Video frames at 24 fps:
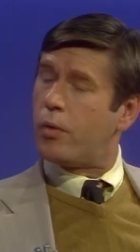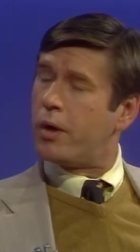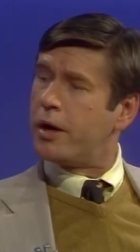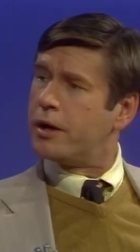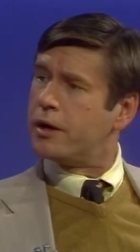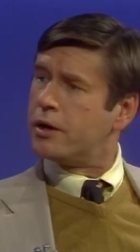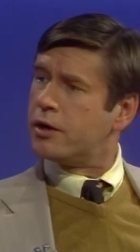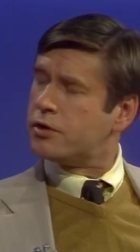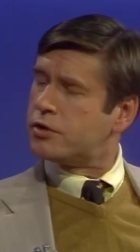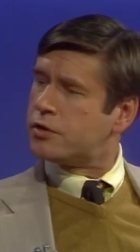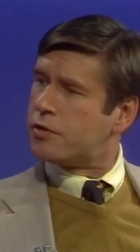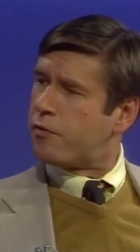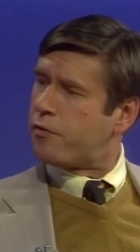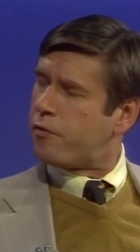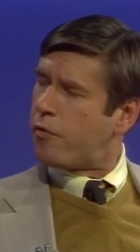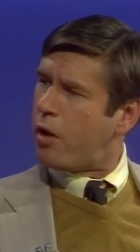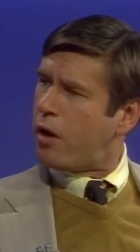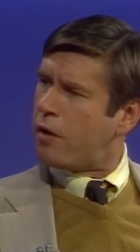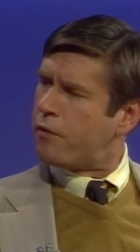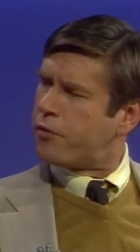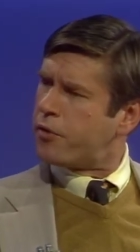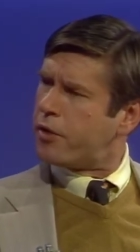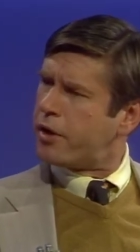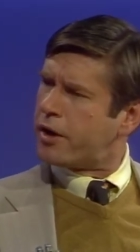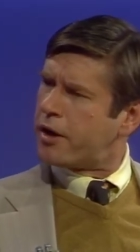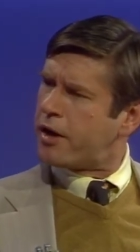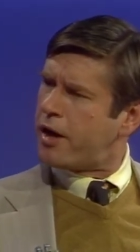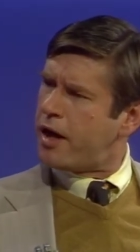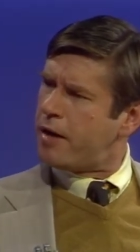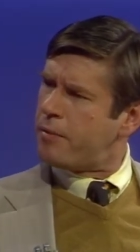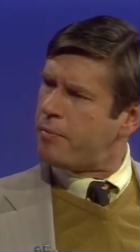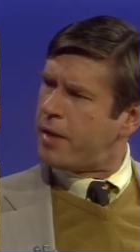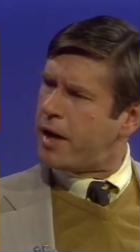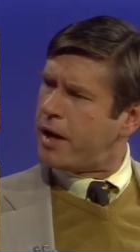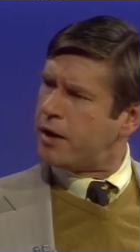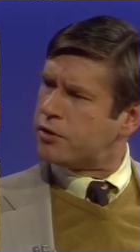willingness to fall for a
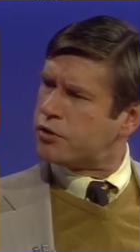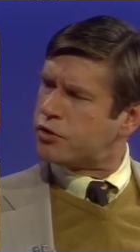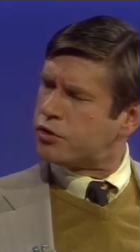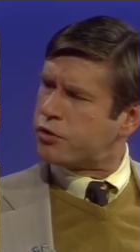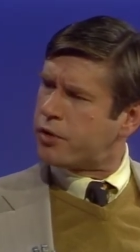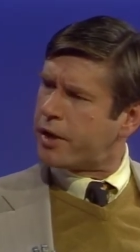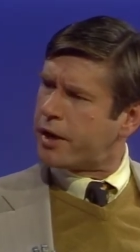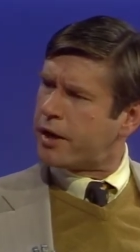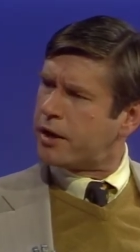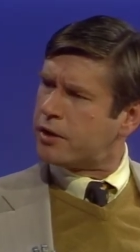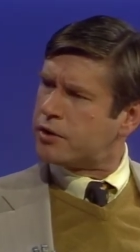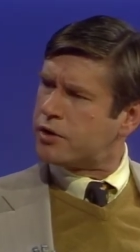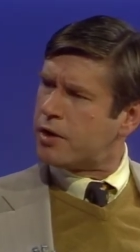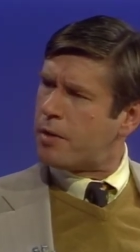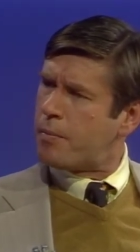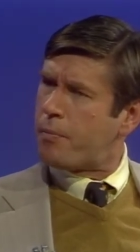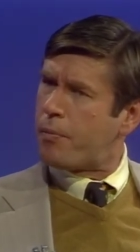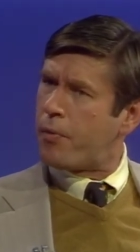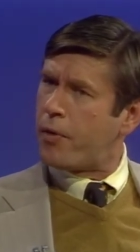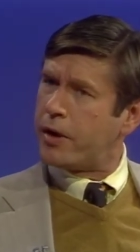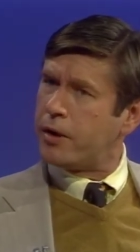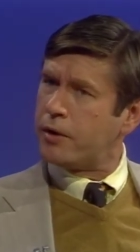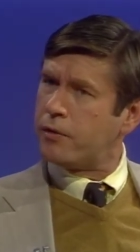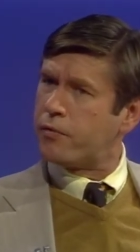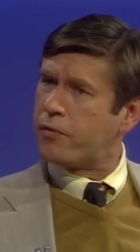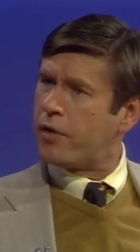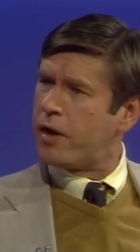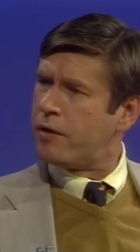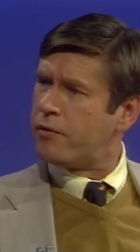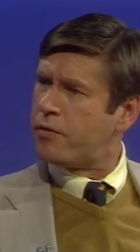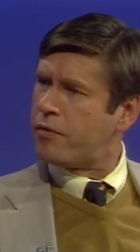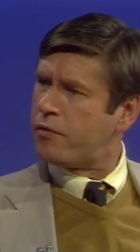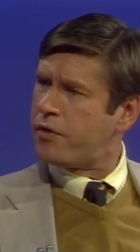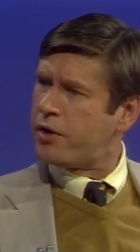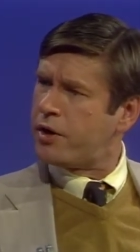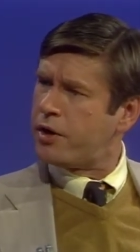con man's trick at some point in front
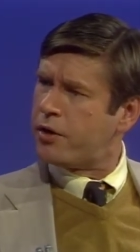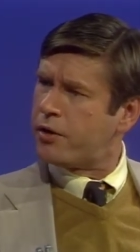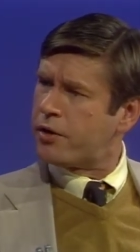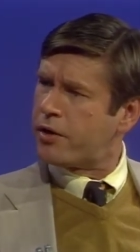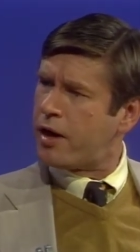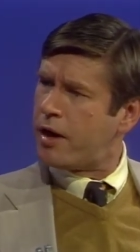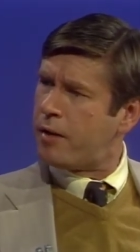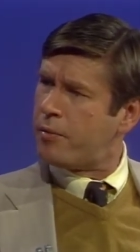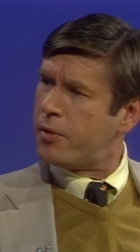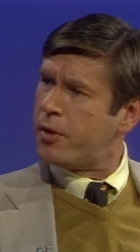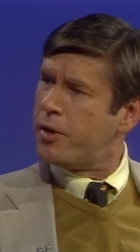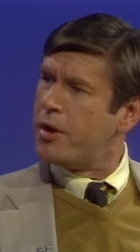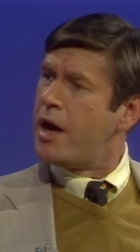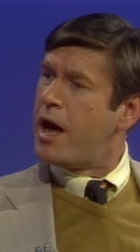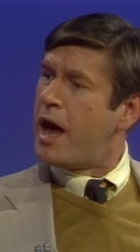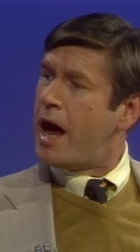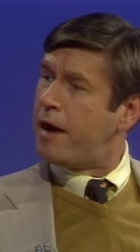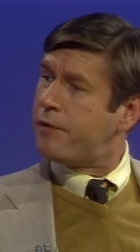of a video camera?